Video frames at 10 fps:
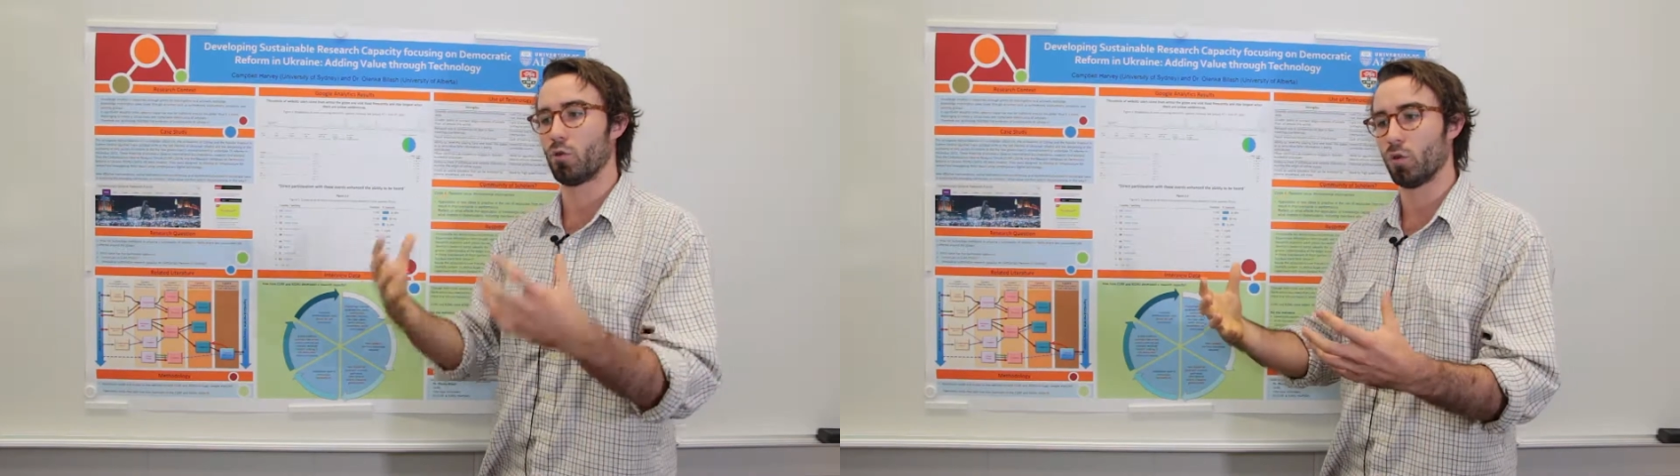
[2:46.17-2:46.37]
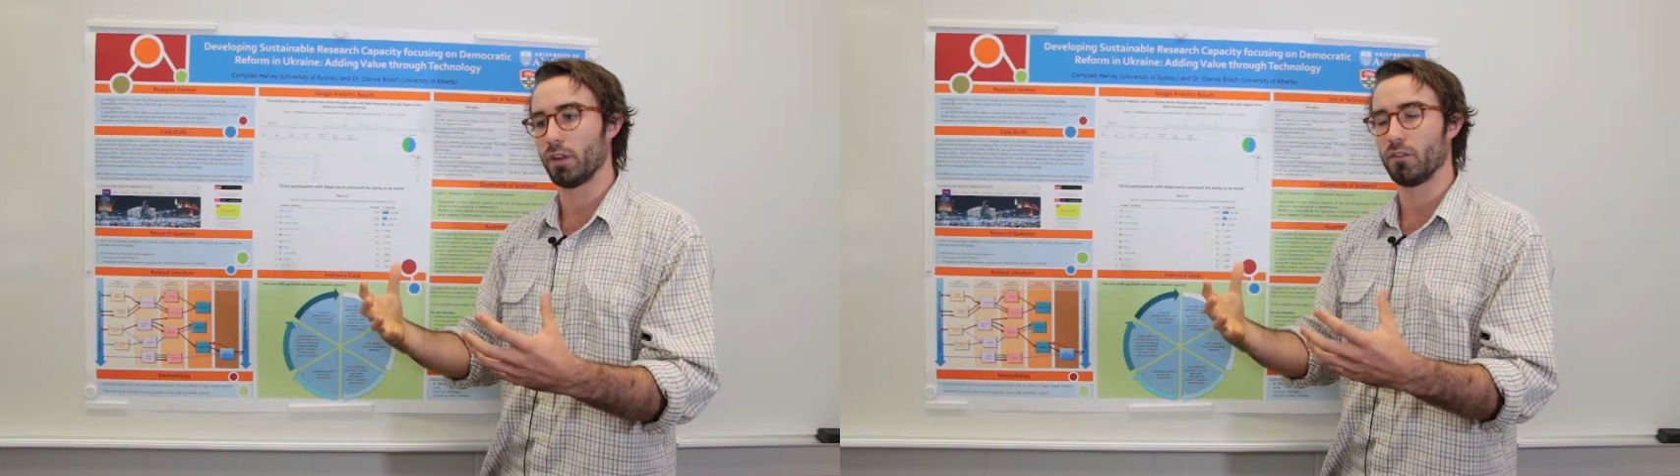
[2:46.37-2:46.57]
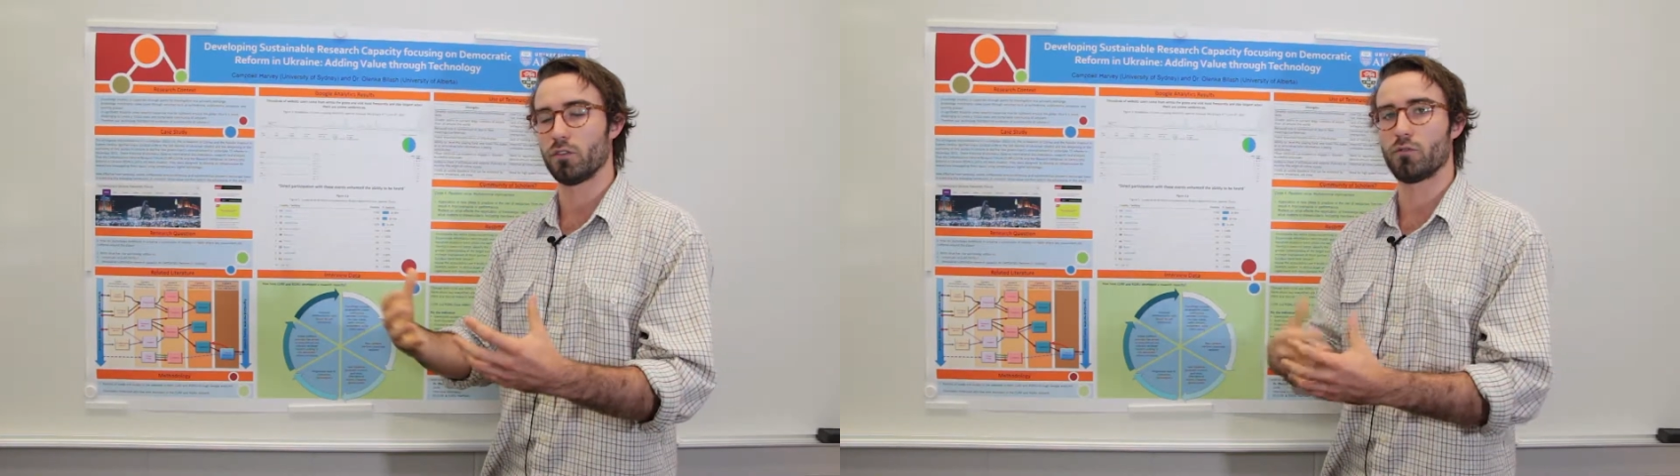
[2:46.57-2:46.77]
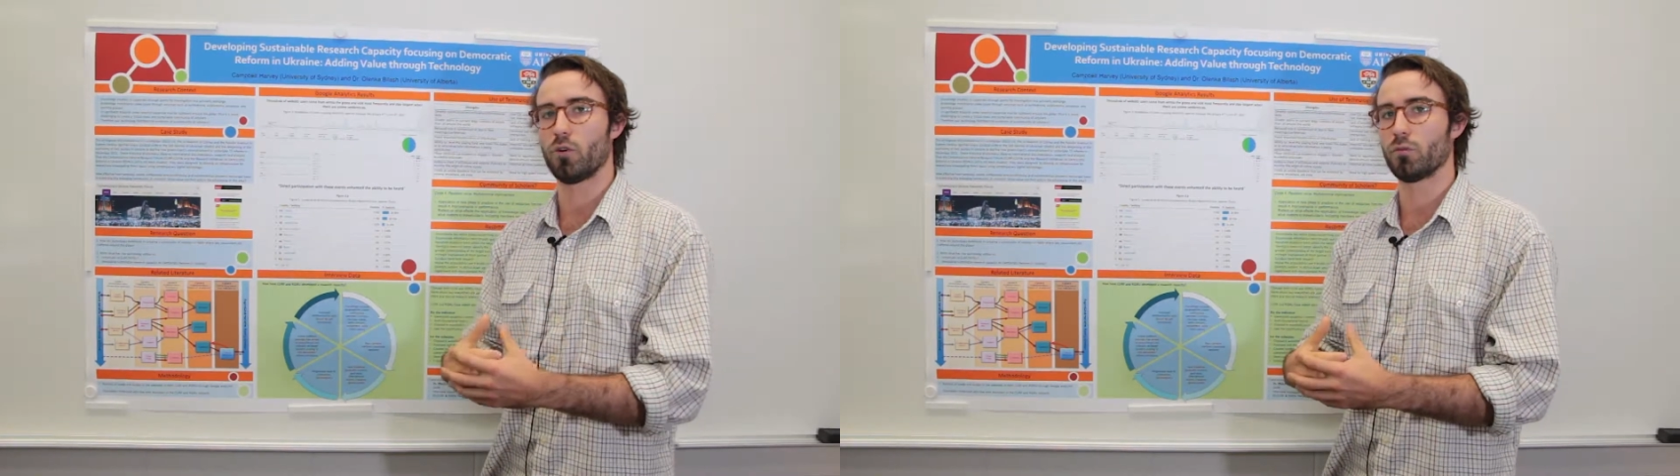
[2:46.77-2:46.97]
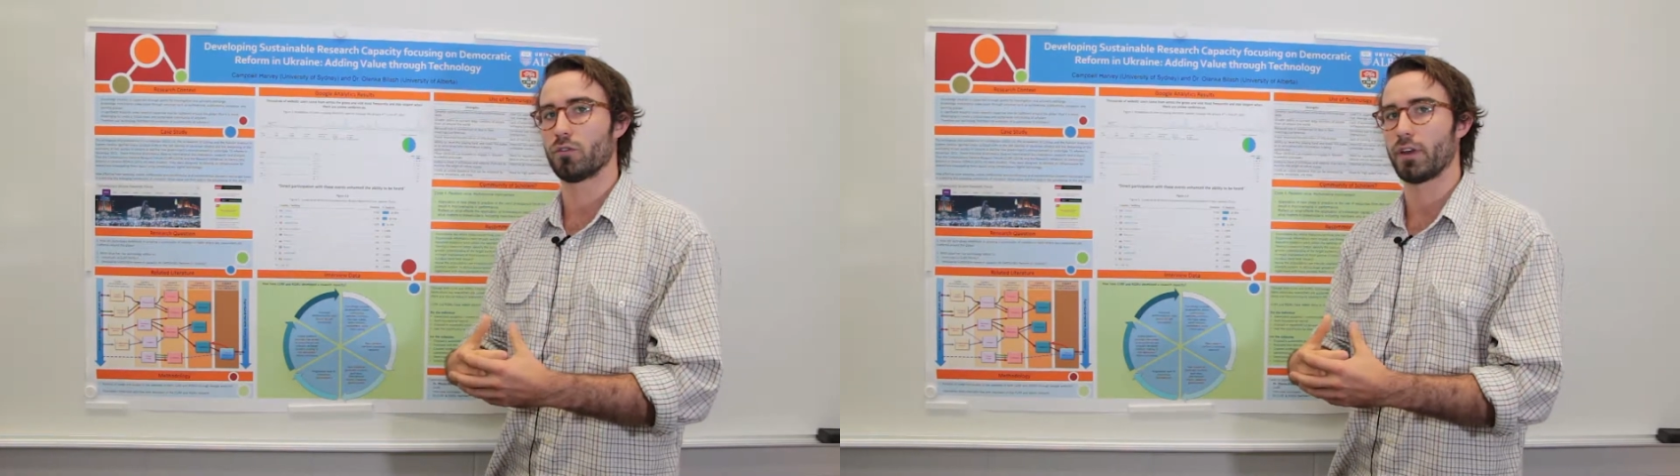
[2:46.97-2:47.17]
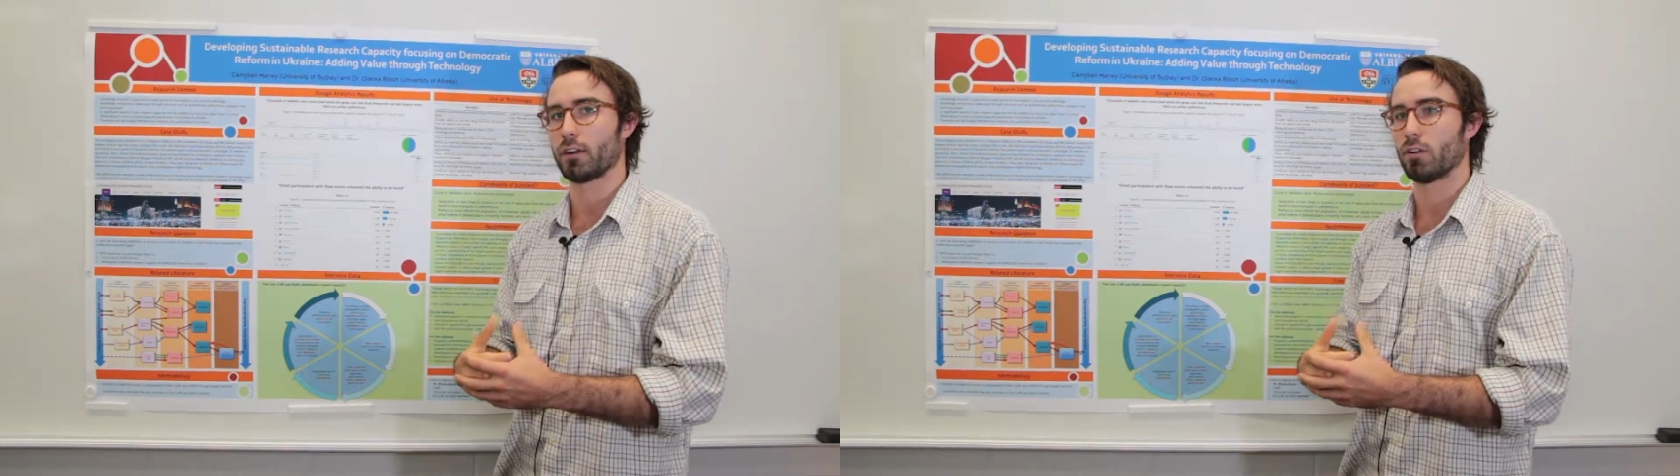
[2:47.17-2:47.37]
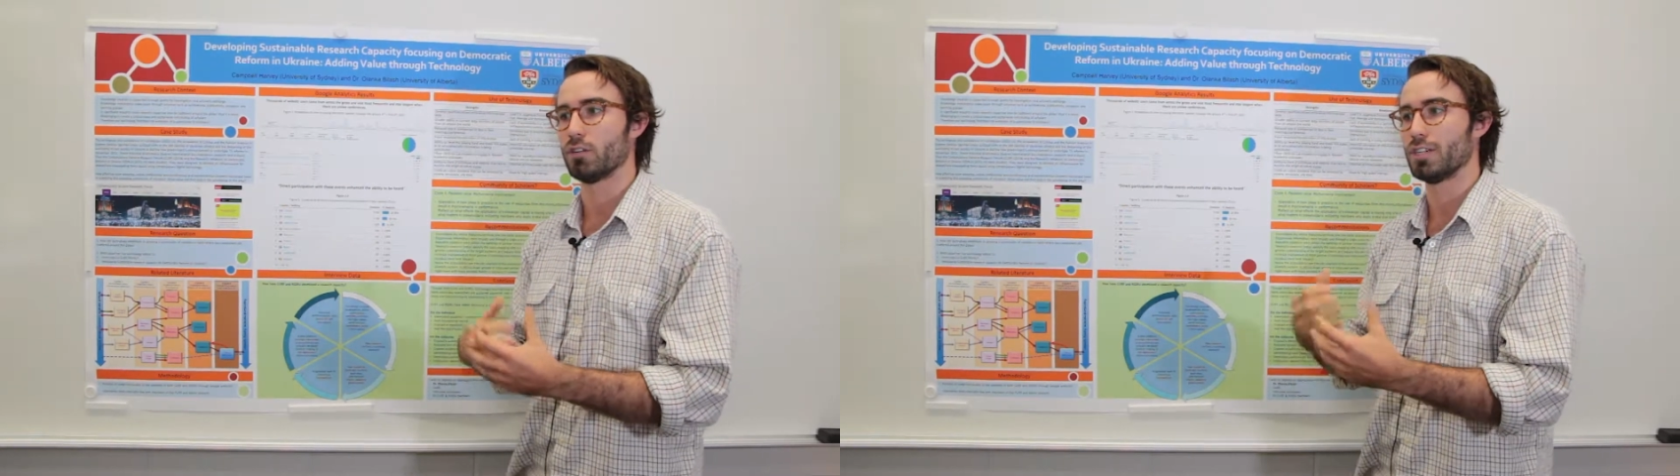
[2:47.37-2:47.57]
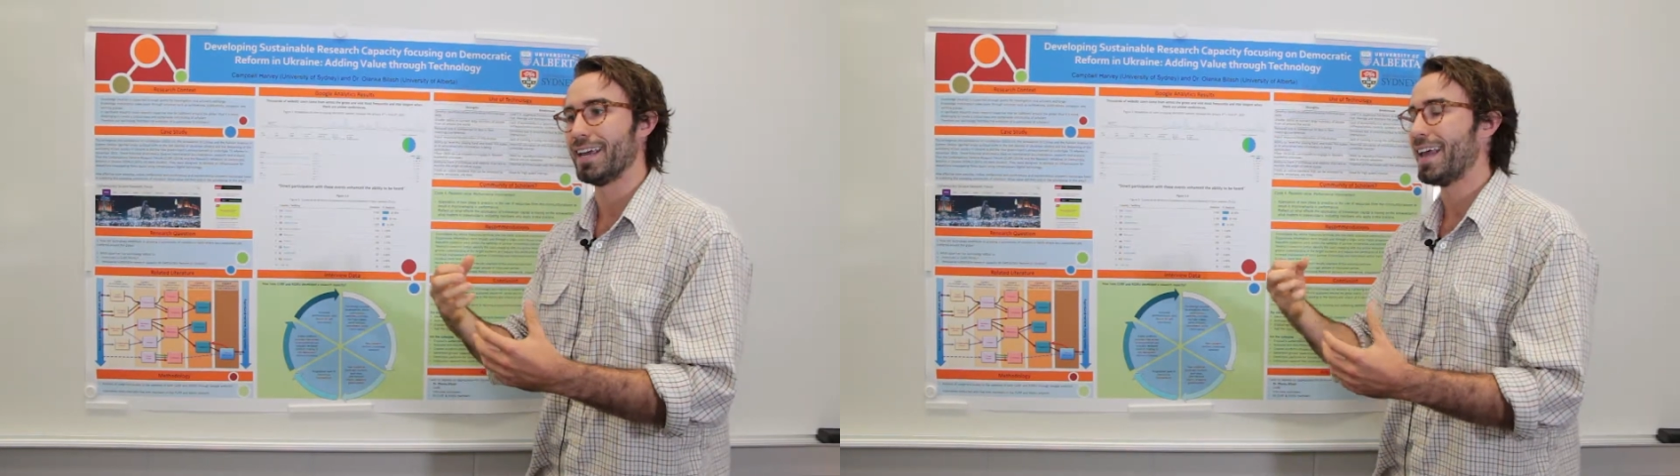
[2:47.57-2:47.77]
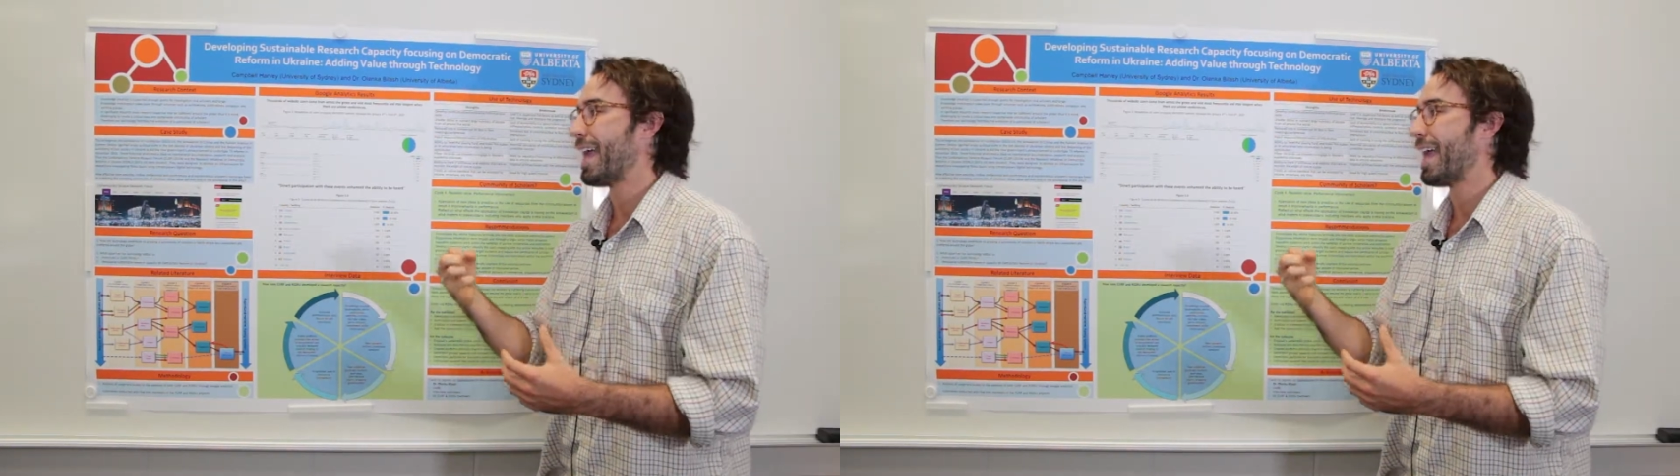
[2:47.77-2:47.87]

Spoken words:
or these forms of technology,